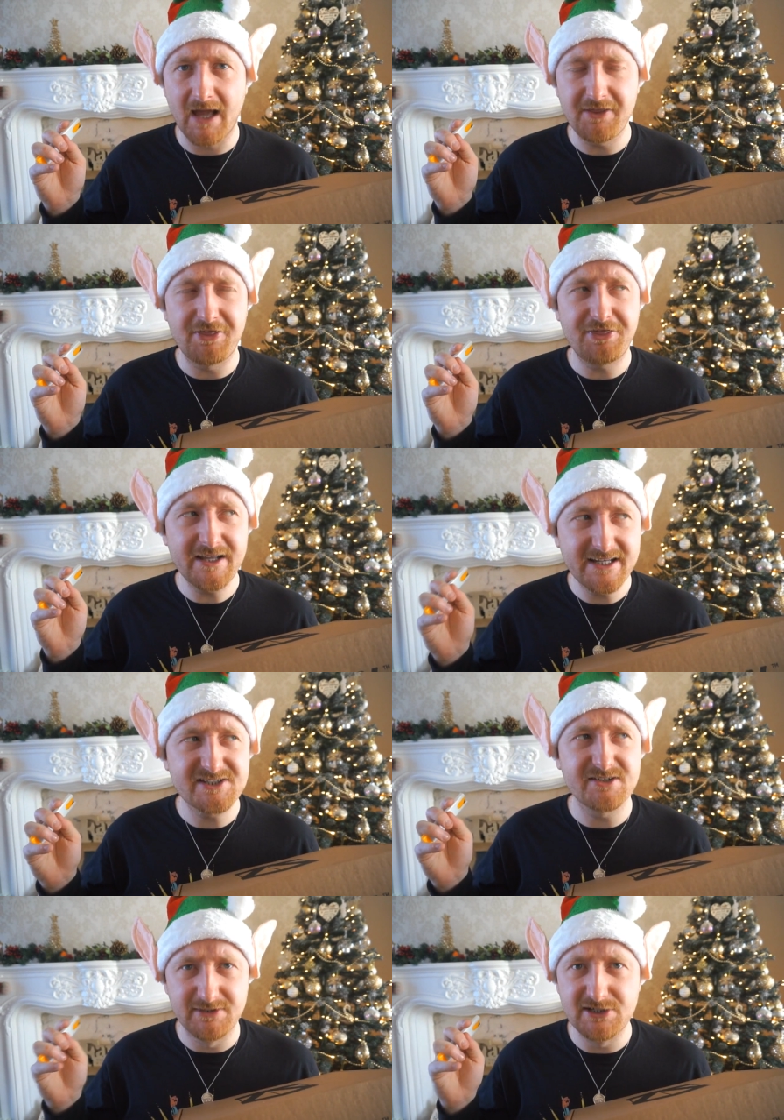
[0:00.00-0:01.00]
I think
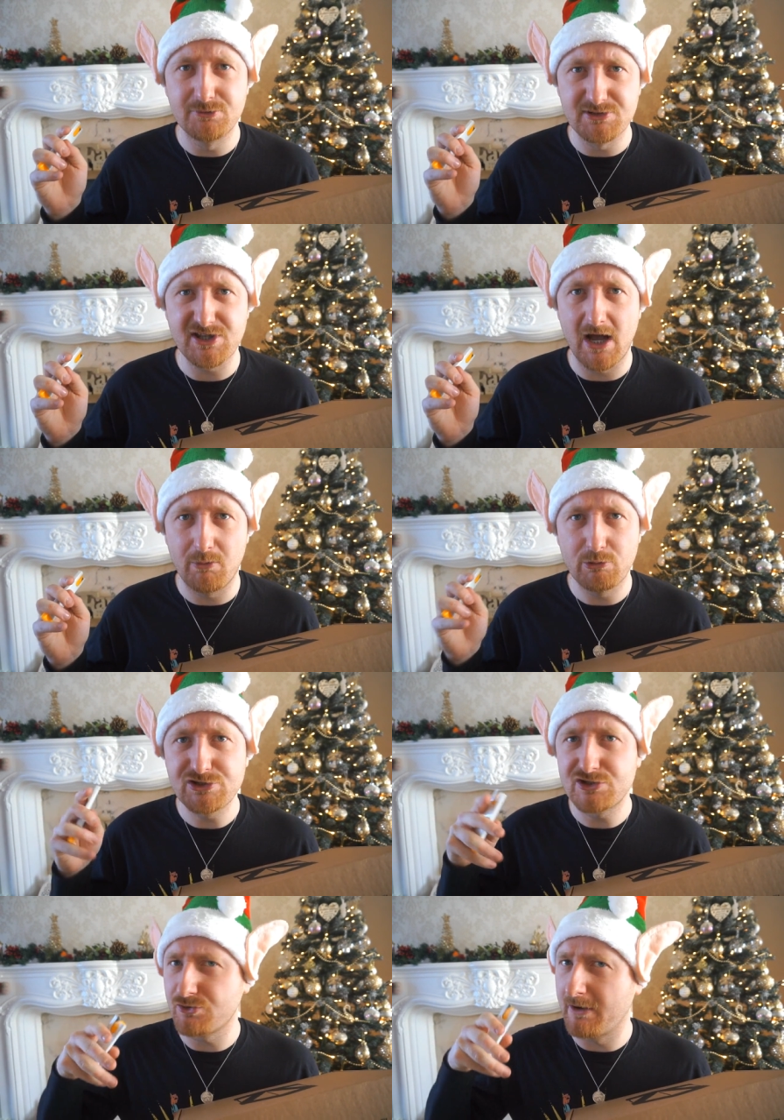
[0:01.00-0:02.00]
it's something to do with Star
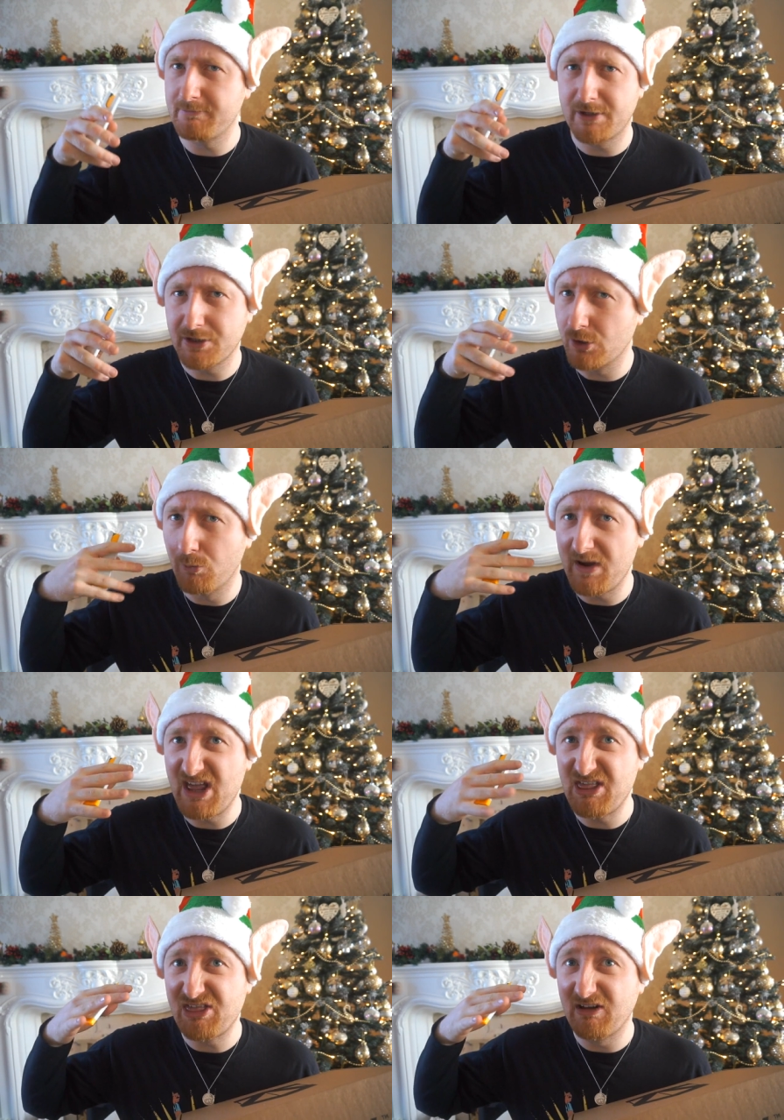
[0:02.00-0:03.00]
Wars, so I'm gonna go
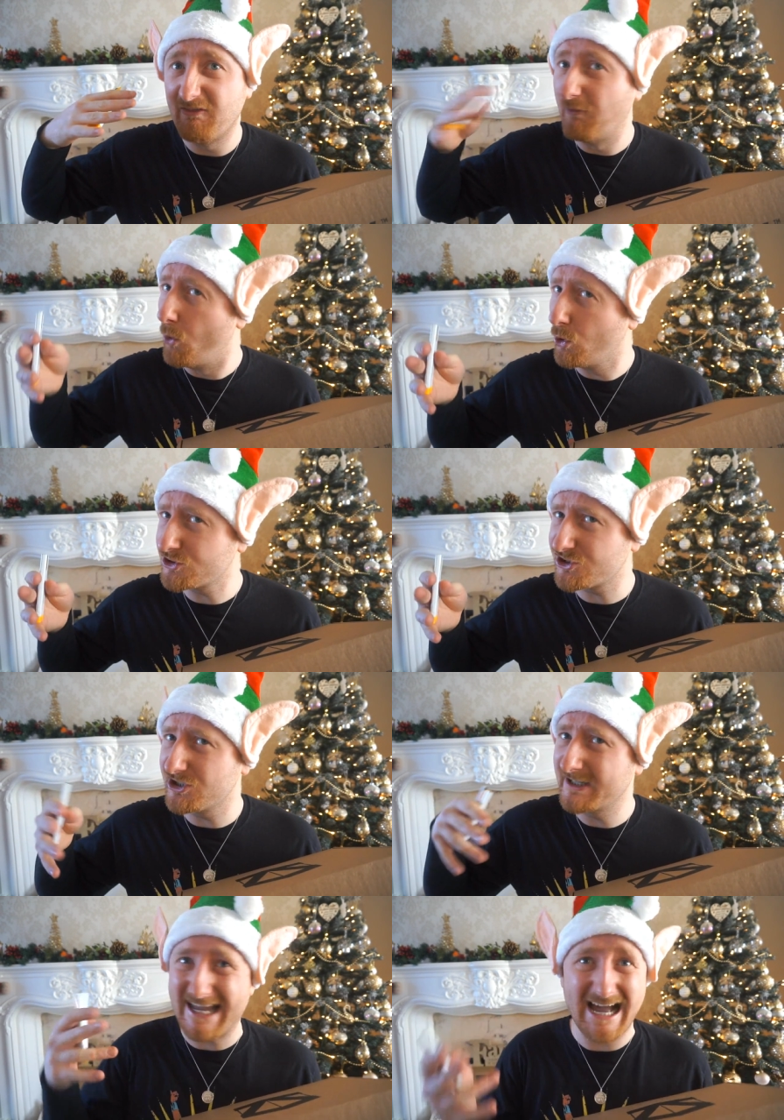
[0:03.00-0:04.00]
with
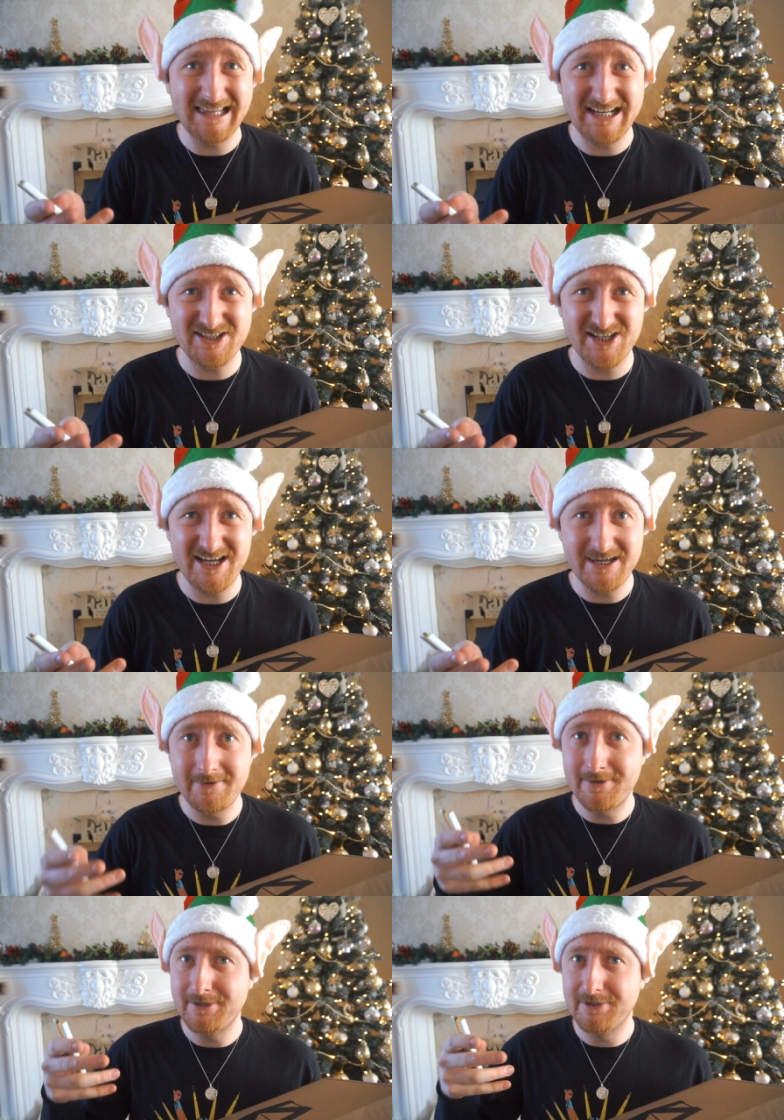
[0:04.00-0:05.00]
Force,
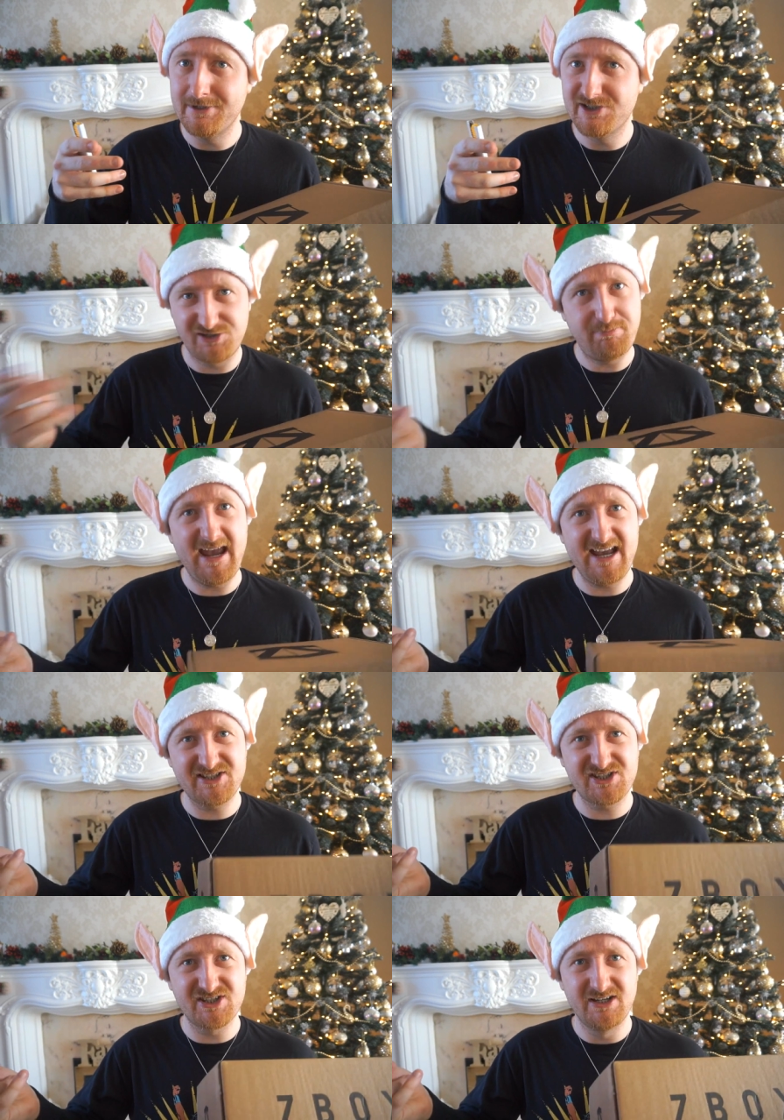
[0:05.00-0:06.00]
Galaxy,
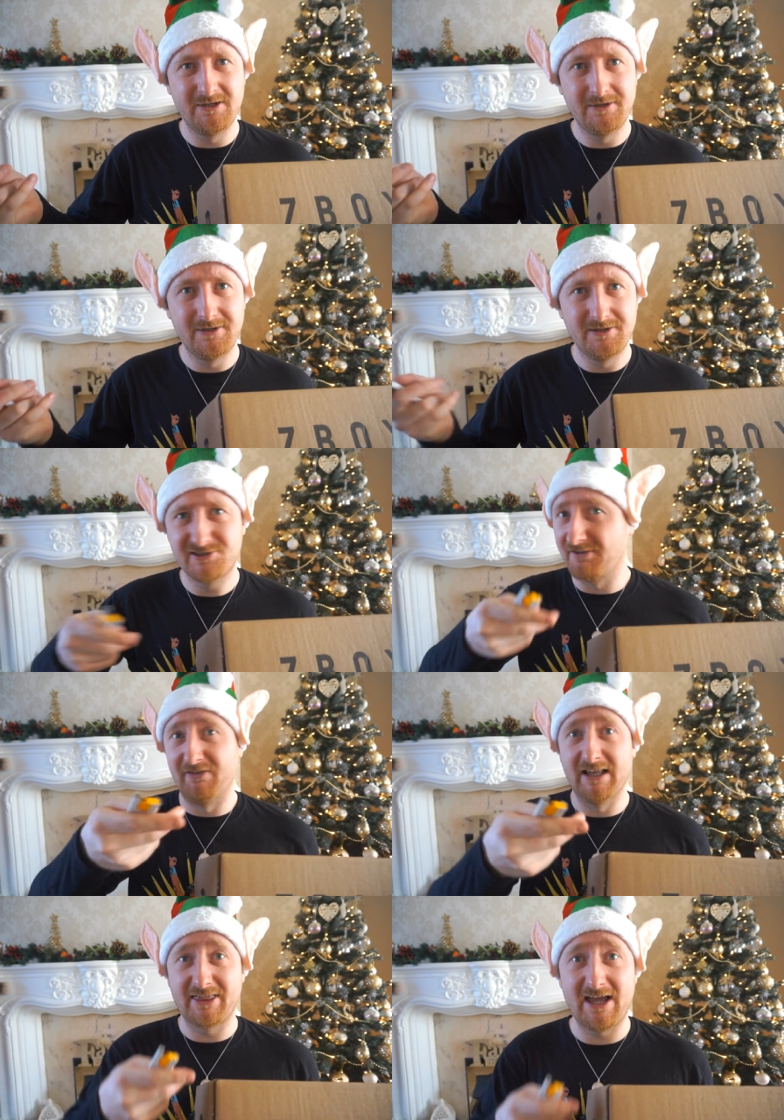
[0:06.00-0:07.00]
Space,
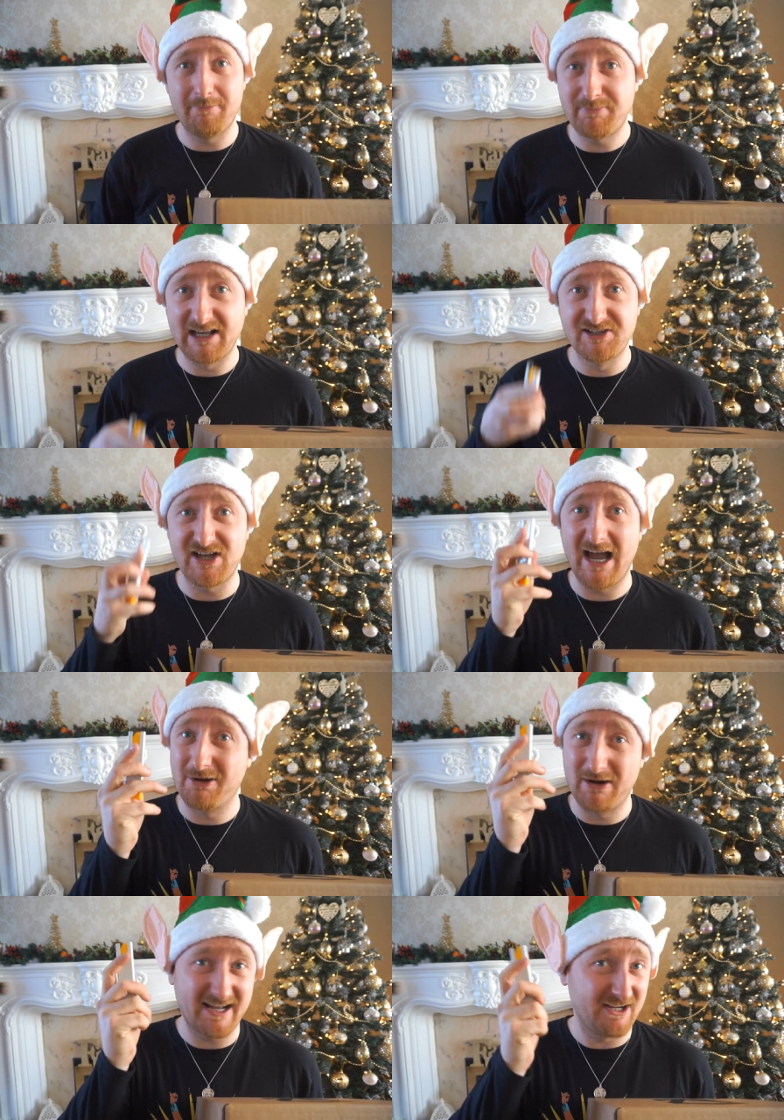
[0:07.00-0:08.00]
something like that, because
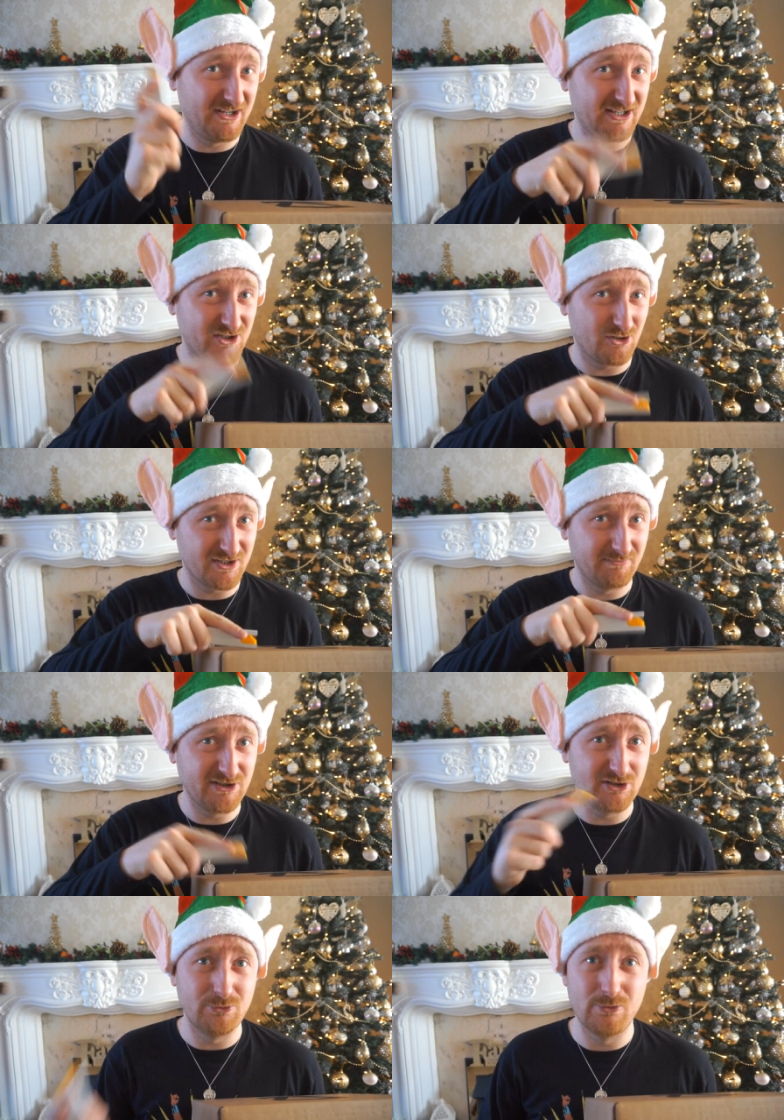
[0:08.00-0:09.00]
I reckon it's got
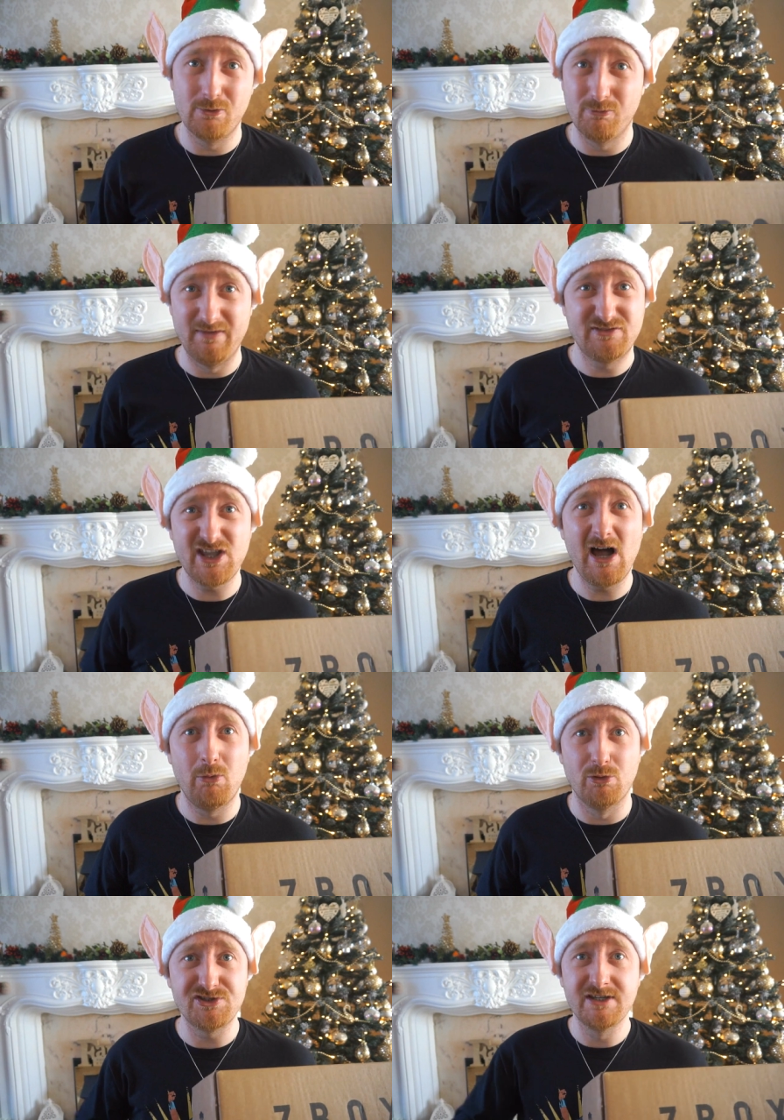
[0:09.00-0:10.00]
something to do with
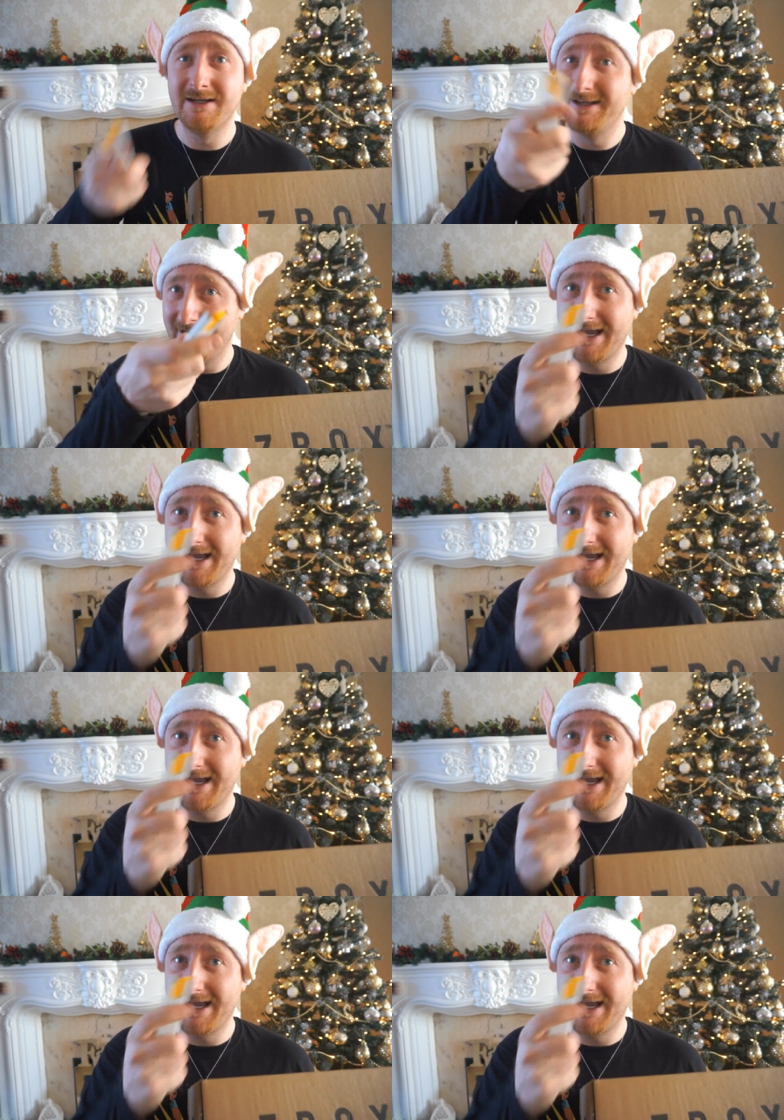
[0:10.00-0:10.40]
Star Wars.